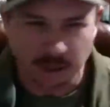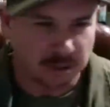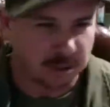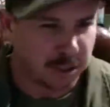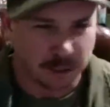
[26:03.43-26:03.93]

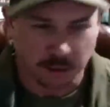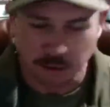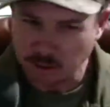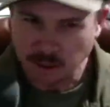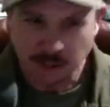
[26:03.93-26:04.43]
until
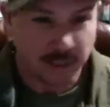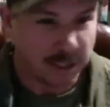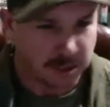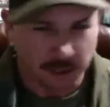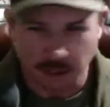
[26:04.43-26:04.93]
they
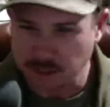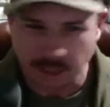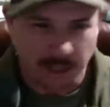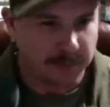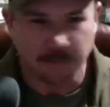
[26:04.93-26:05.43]
start
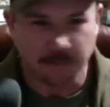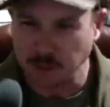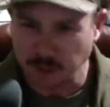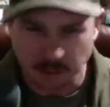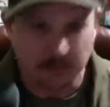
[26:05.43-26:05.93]
seeing, you
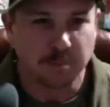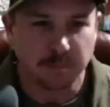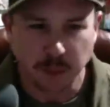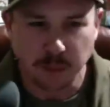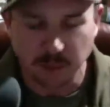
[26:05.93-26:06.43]
know,
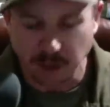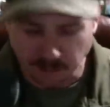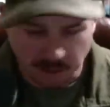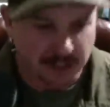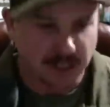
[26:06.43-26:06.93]
people like
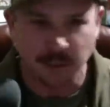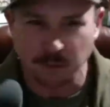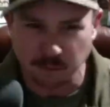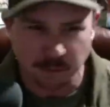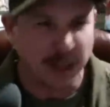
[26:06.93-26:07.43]
myself
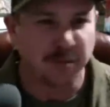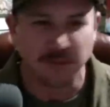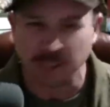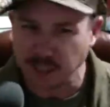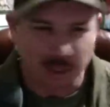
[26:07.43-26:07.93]
making
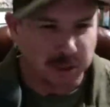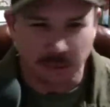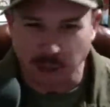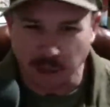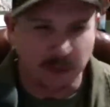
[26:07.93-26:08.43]
videos
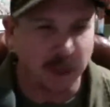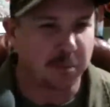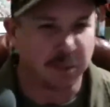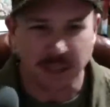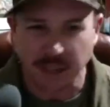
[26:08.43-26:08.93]
about planting
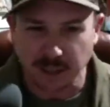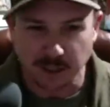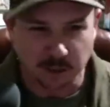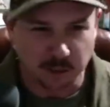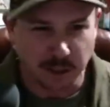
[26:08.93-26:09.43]
potatoes
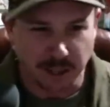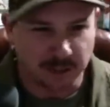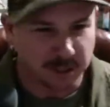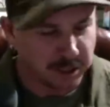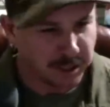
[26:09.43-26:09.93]
or whatever. And
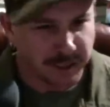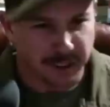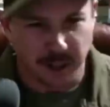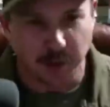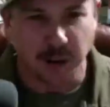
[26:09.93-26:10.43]
so they're not
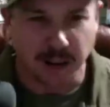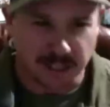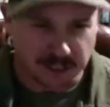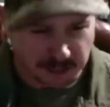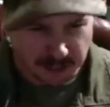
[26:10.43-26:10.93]
quite
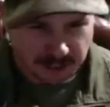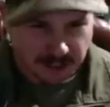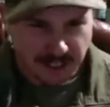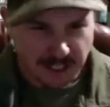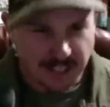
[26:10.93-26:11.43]
as
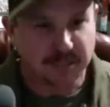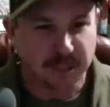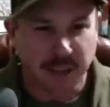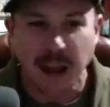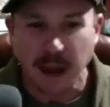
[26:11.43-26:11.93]

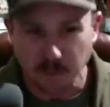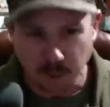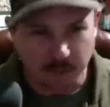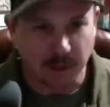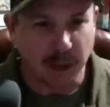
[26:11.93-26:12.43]
timely
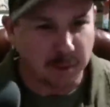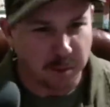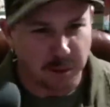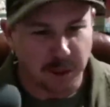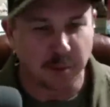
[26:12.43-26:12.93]
maybe with
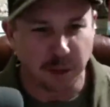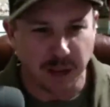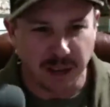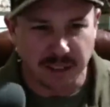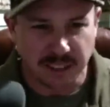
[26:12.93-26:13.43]
their
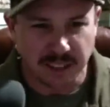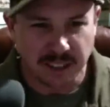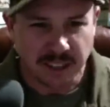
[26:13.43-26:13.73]
planting.